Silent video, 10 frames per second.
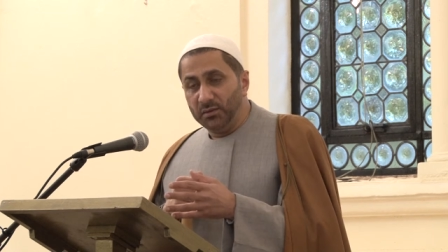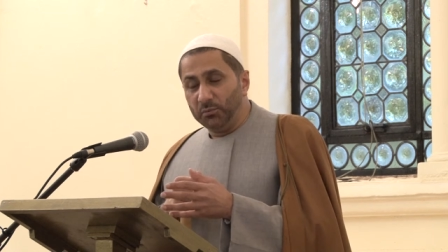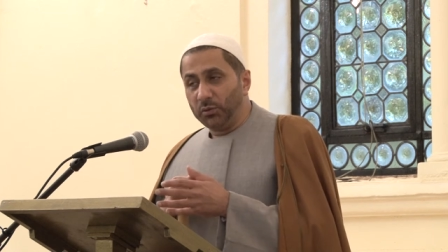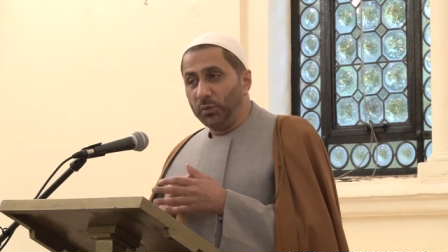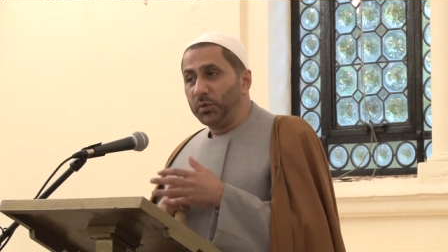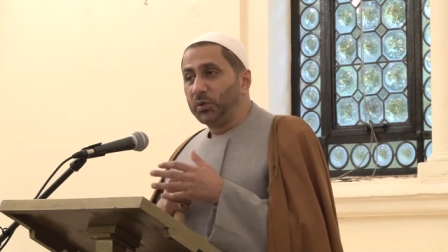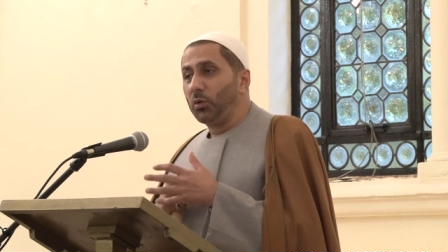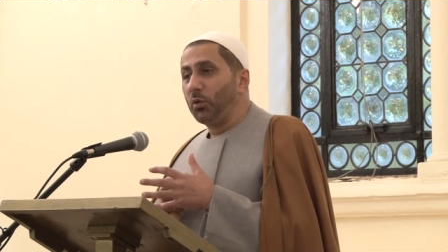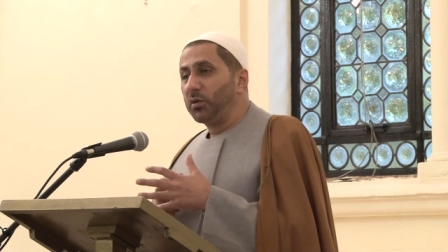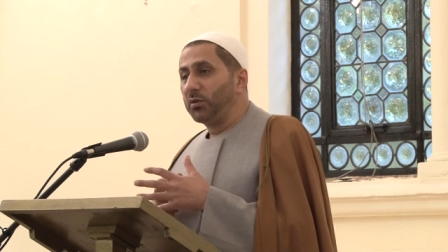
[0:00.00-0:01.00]
But when we
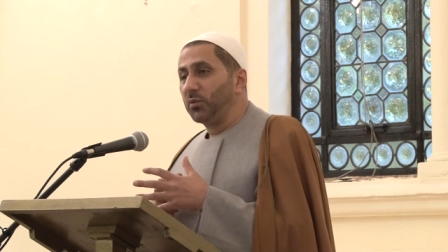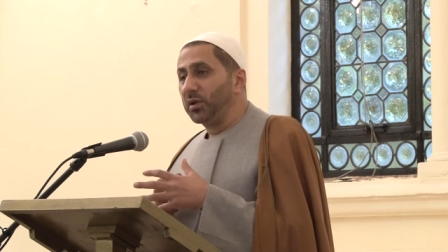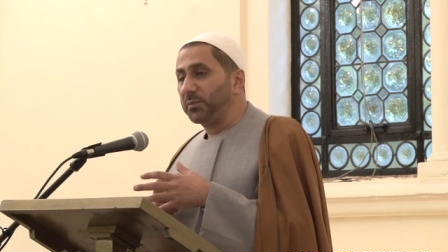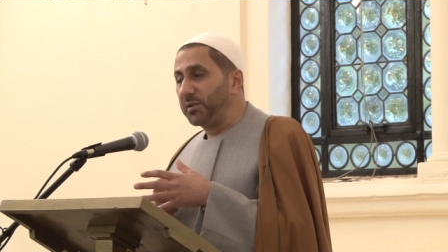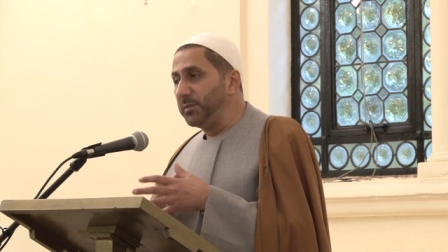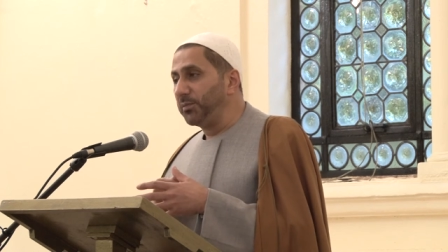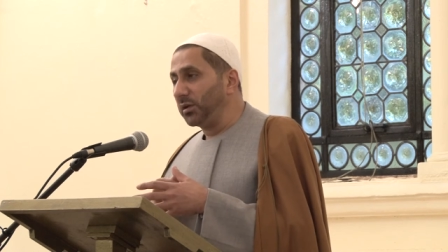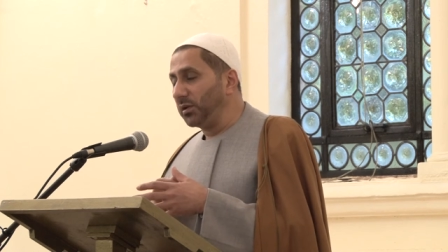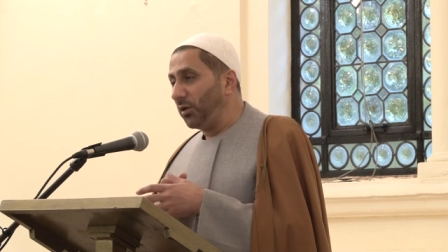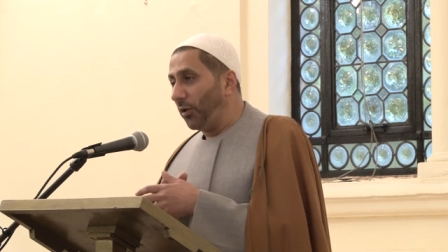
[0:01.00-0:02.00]
talk with
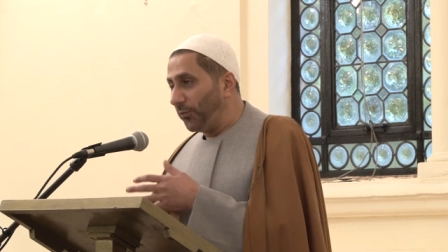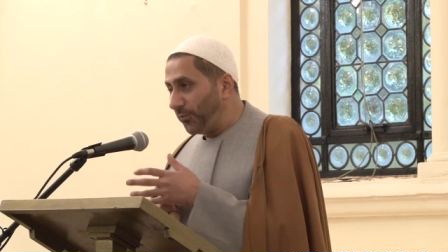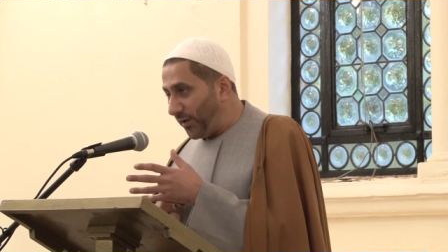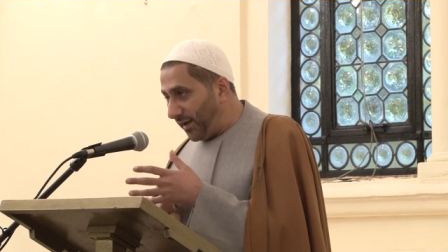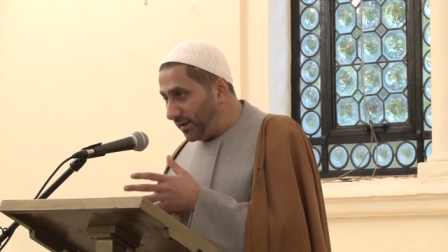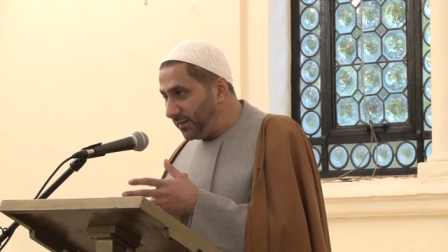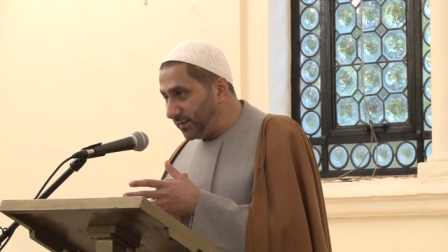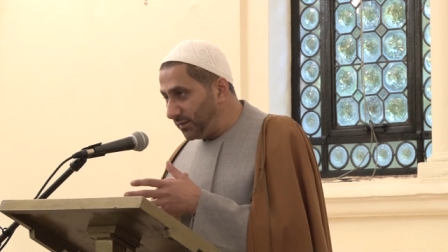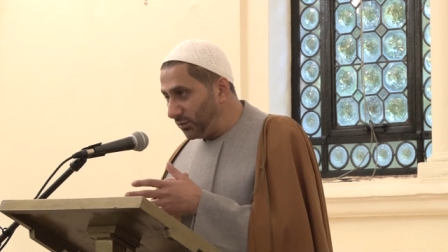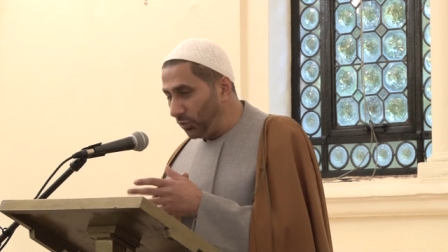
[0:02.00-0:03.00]
people of
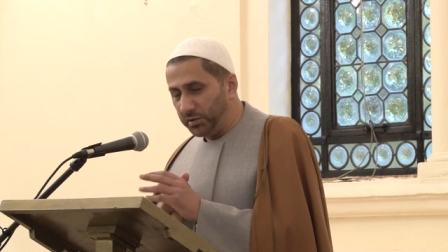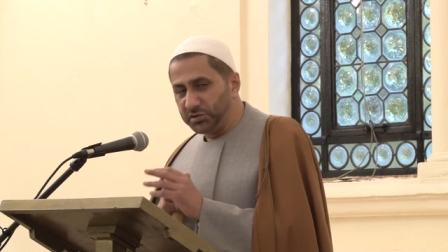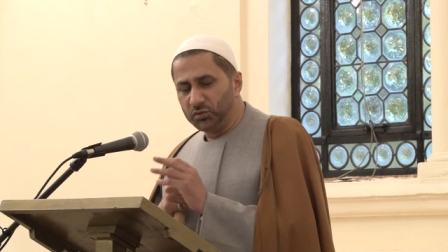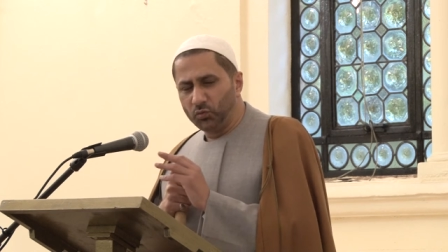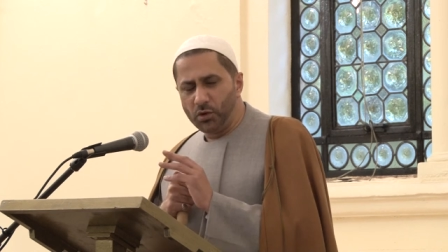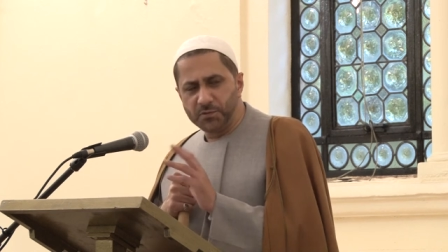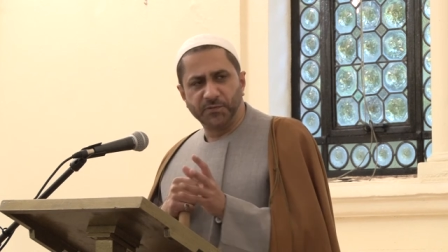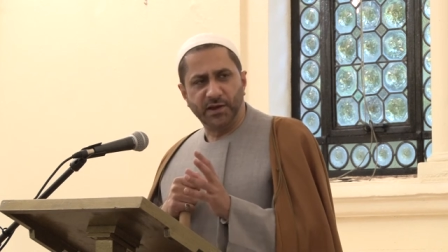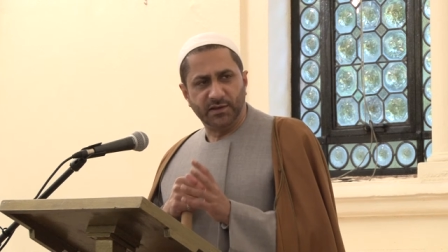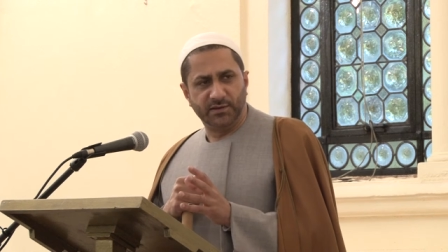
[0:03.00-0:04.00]
faith, no matter what
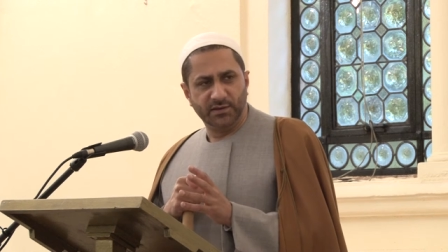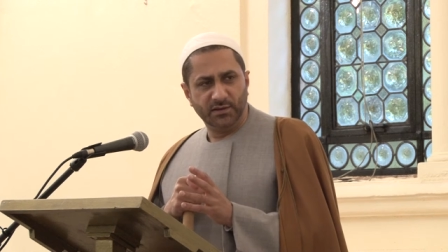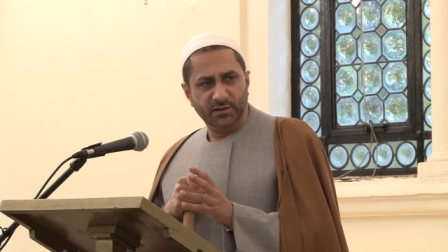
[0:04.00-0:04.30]
faith,